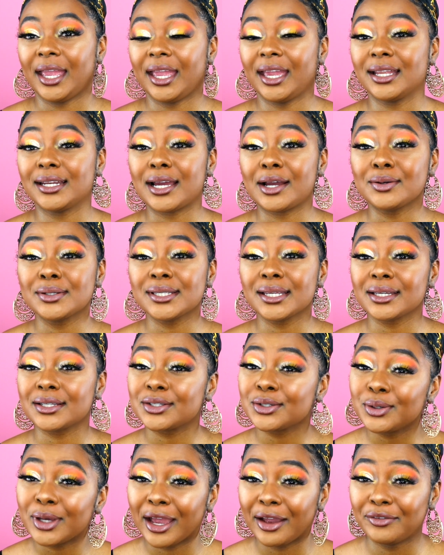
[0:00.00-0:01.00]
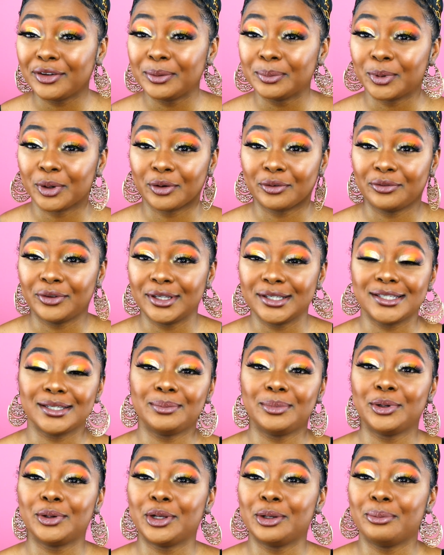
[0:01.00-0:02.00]
and I was like, do you have any more
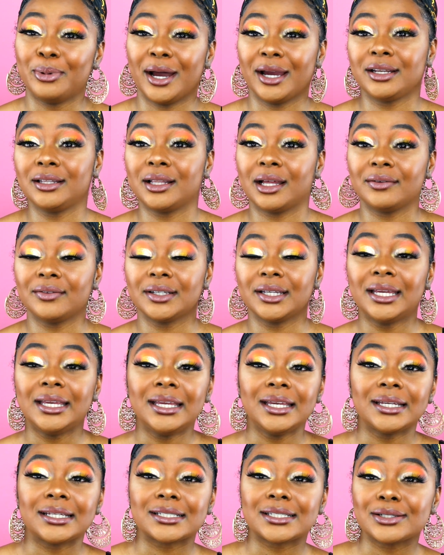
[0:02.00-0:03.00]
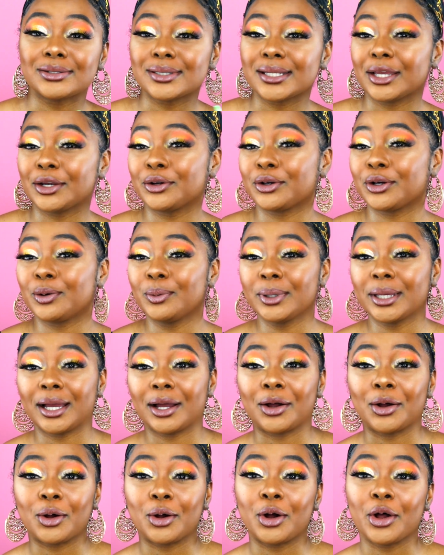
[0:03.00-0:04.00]
Fenty Beauty Body Lava? And she was like, girl, we
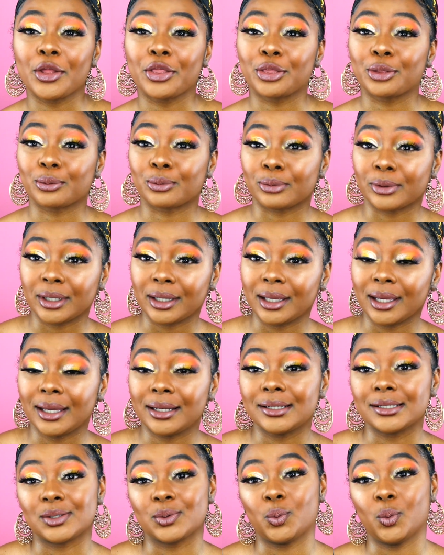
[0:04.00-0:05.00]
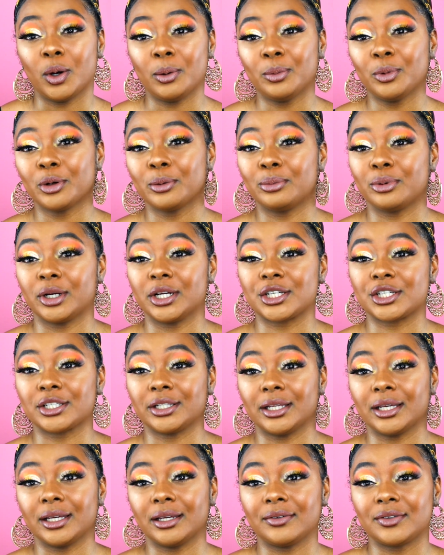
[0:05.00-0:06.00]
got all three and it's one more brush
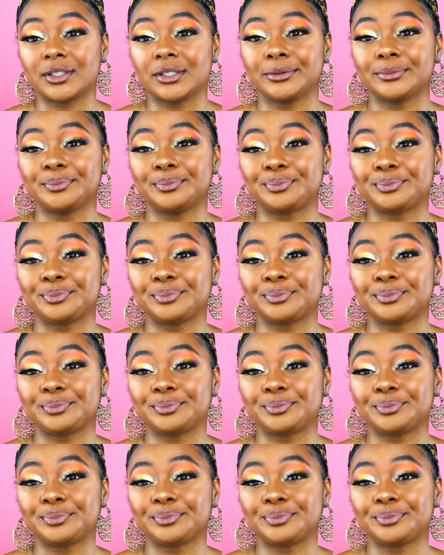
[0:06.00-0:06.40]
left.